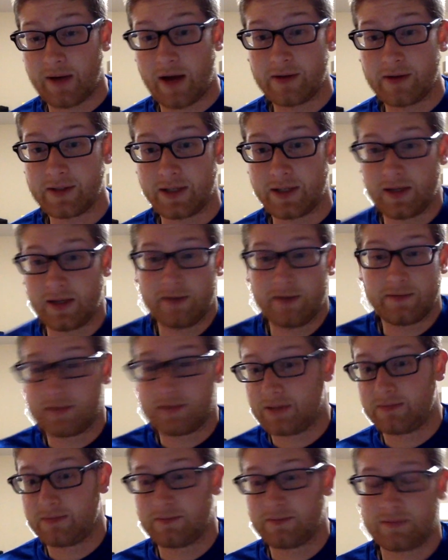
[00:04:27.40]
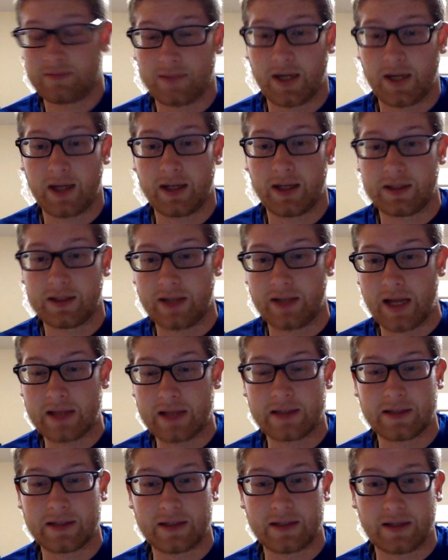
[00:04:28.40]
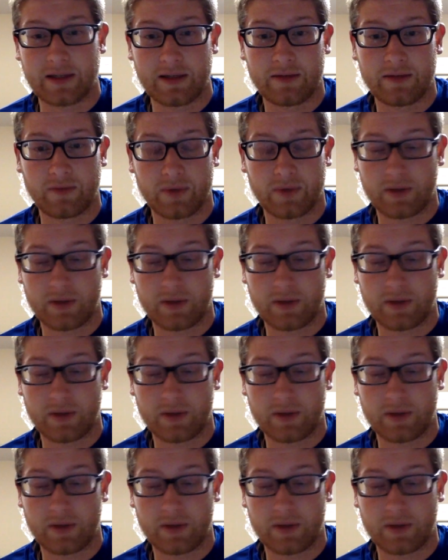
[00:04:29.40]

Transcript: see it when I get a chance to see it,